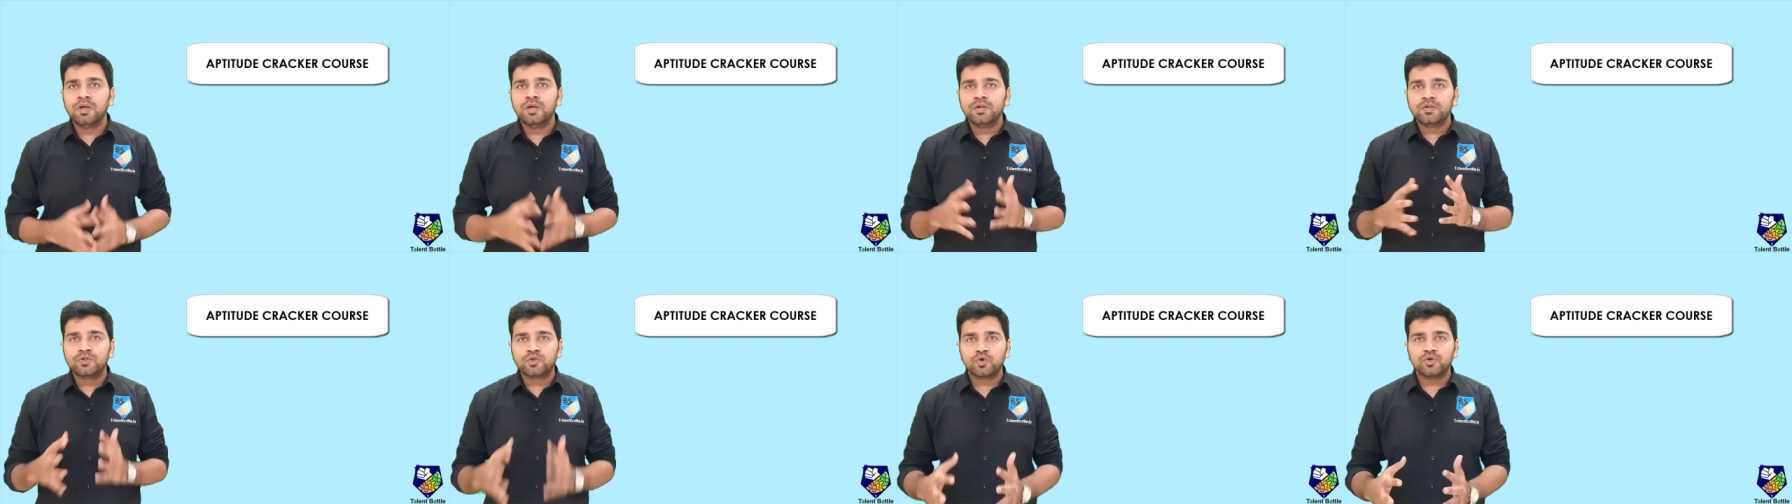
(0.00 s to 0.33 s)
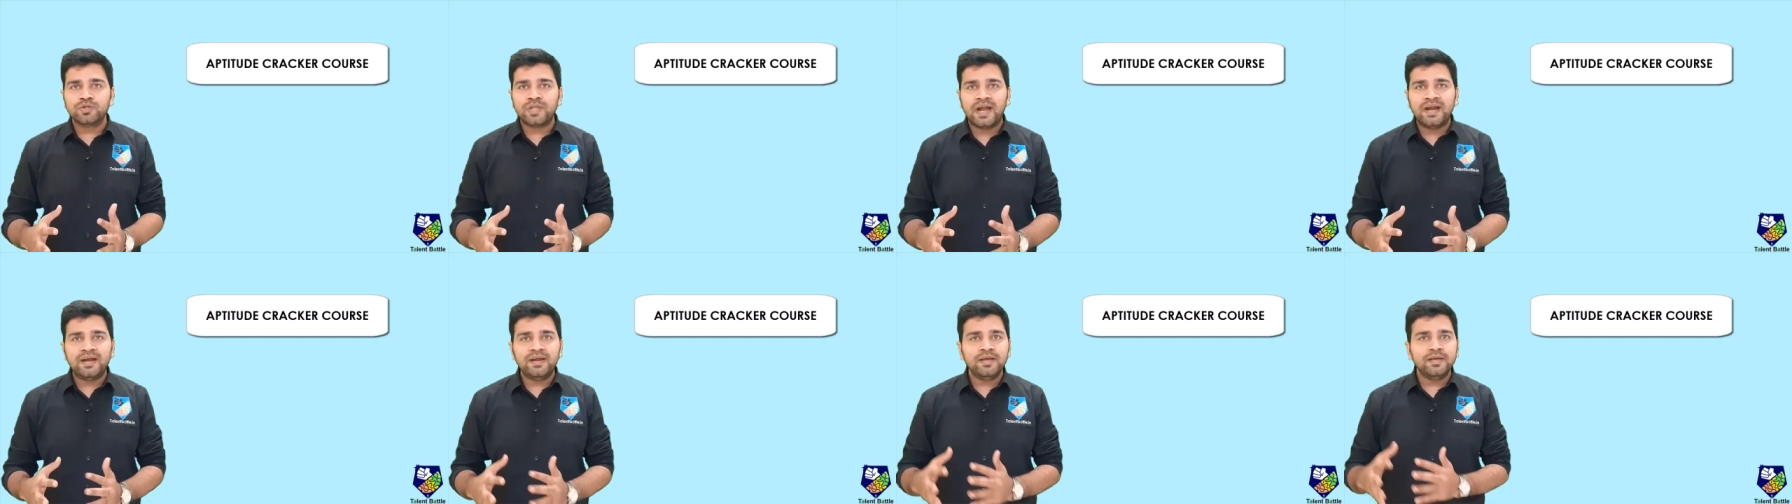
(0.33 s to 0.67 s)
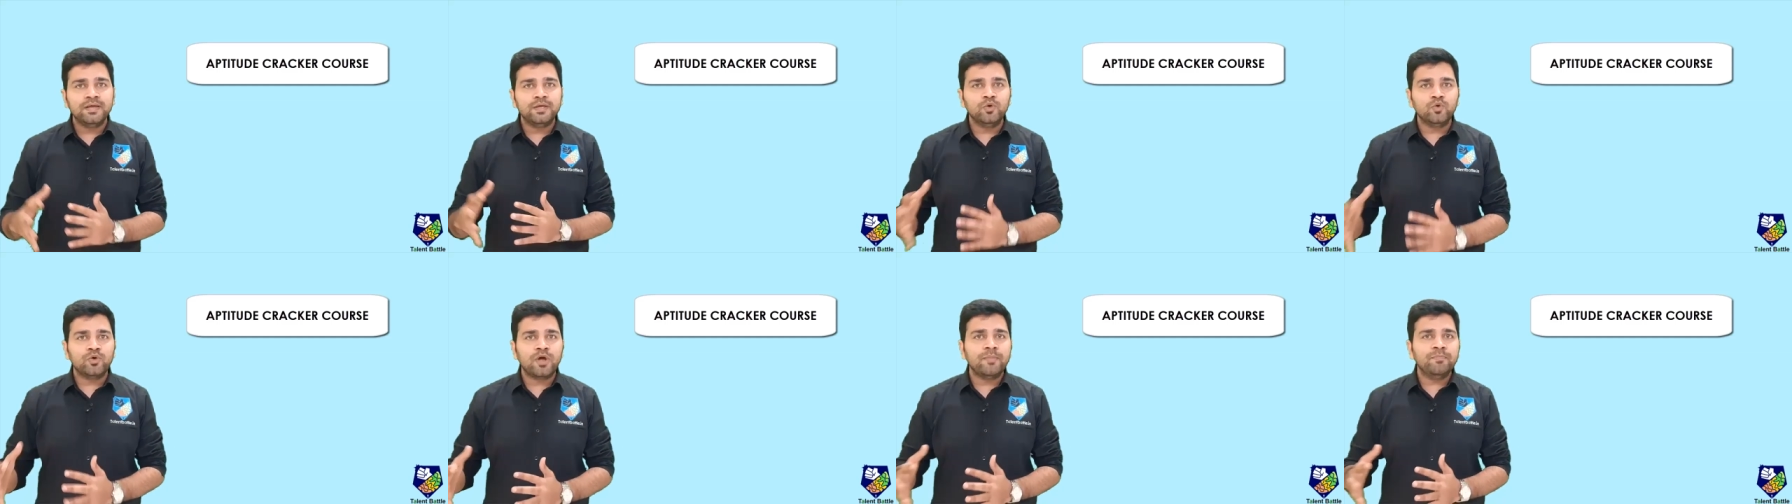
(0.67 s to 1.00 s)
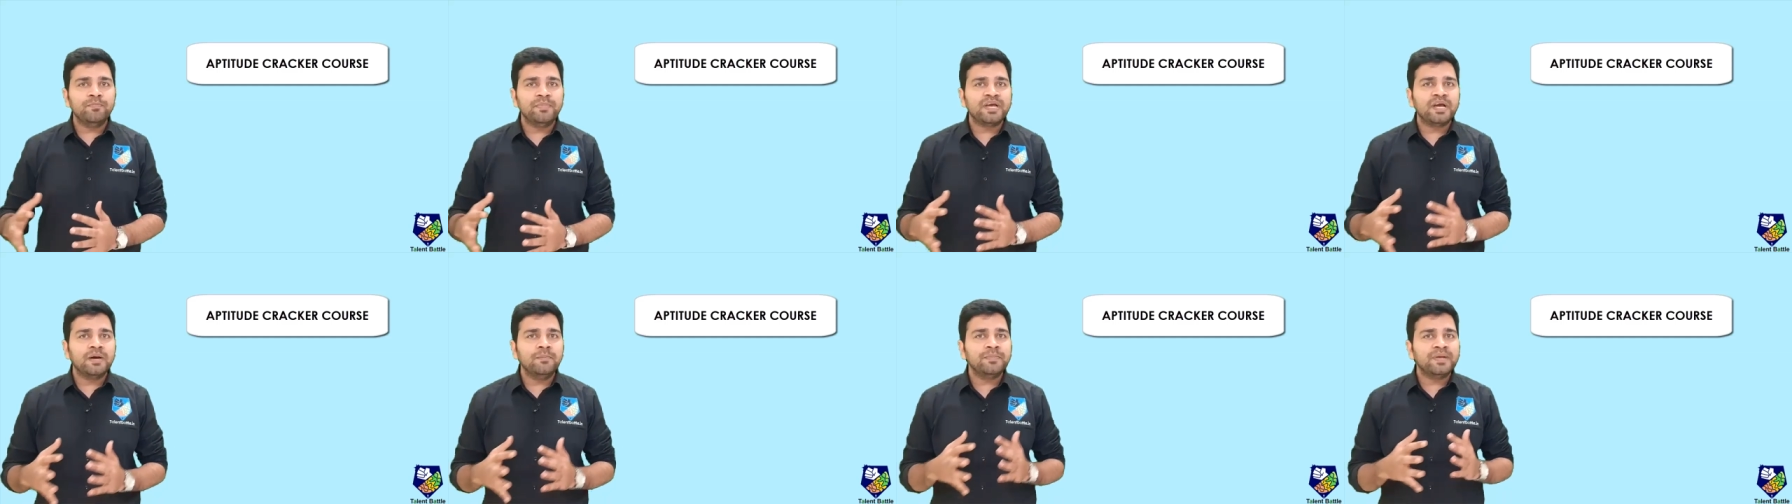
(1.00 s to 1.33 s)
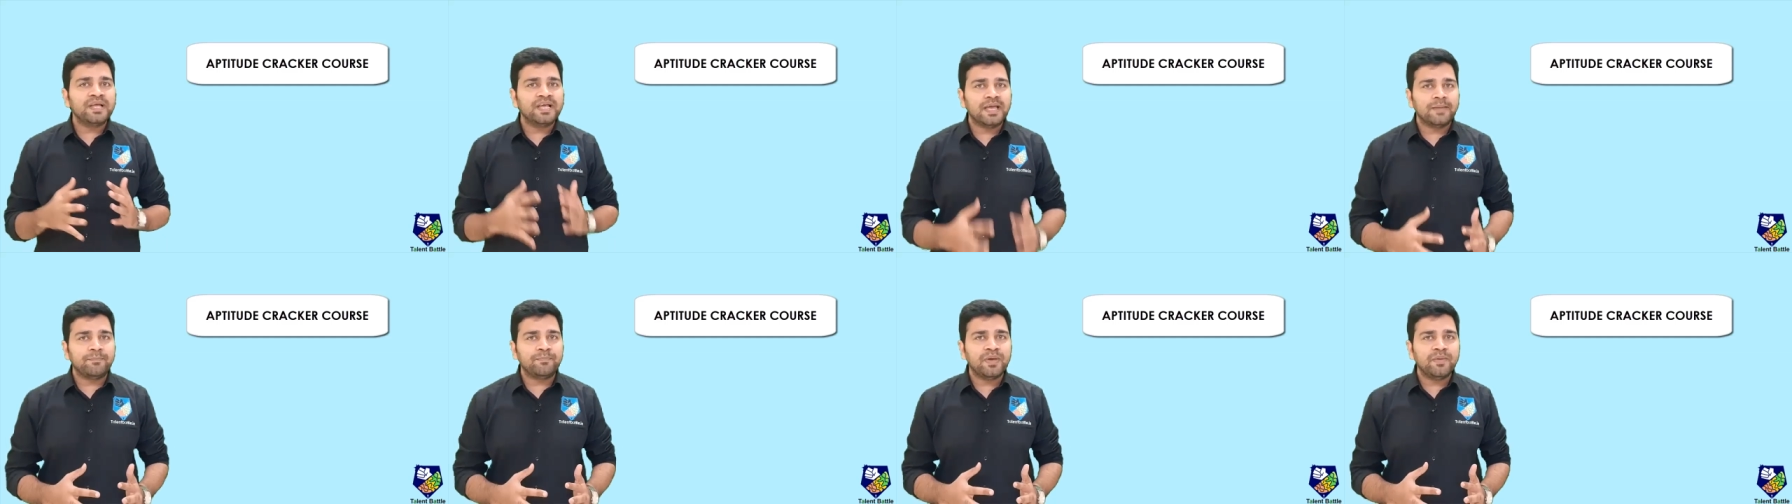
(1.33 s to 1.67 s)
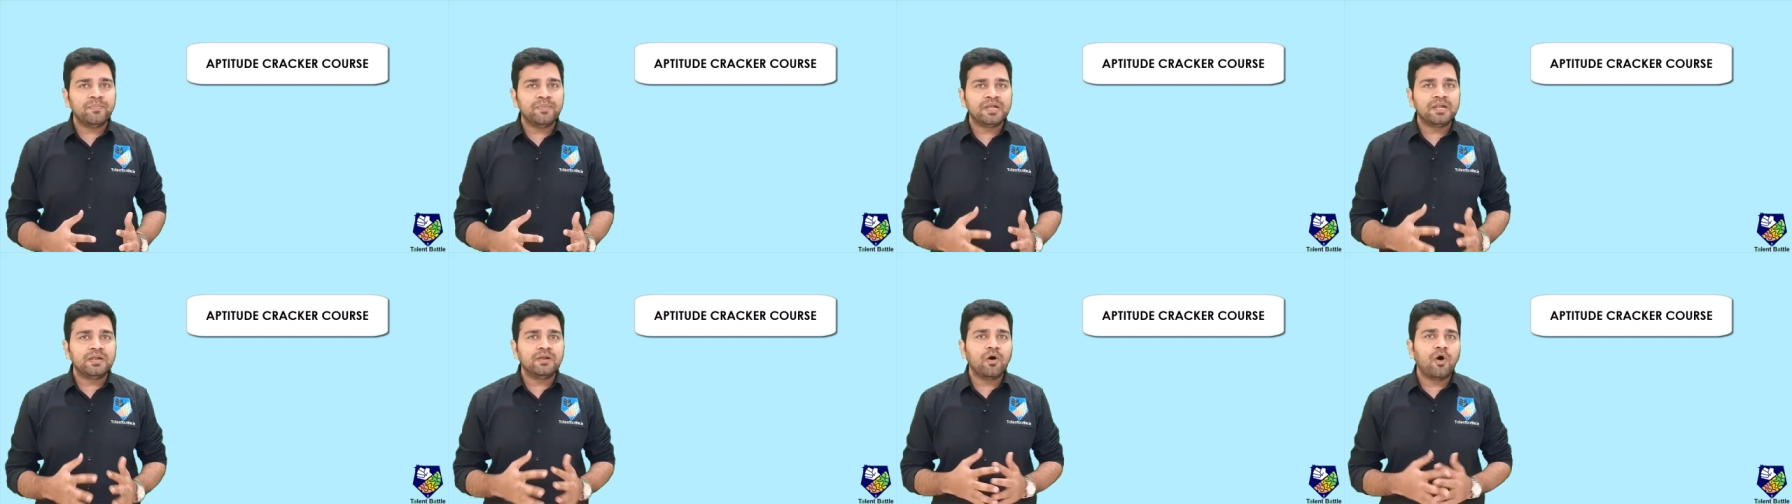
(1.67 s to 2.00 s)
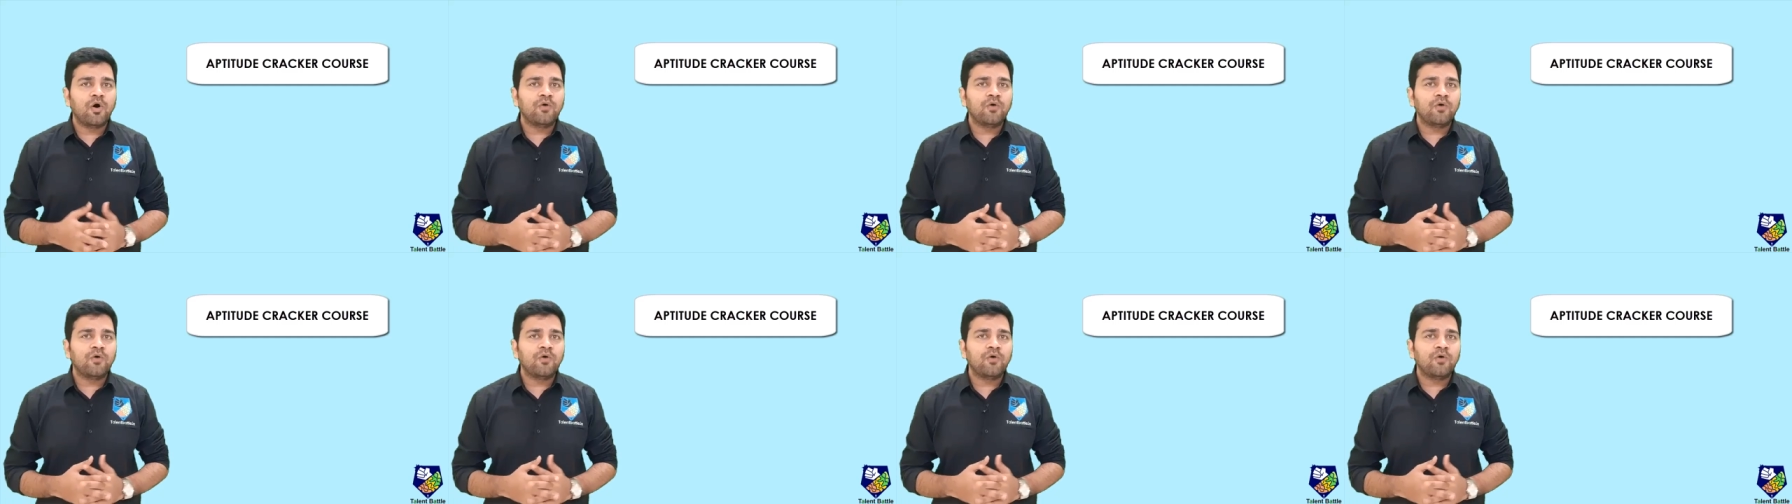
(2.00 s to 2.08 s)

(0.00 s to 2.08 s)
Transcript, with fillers: so that you can become capable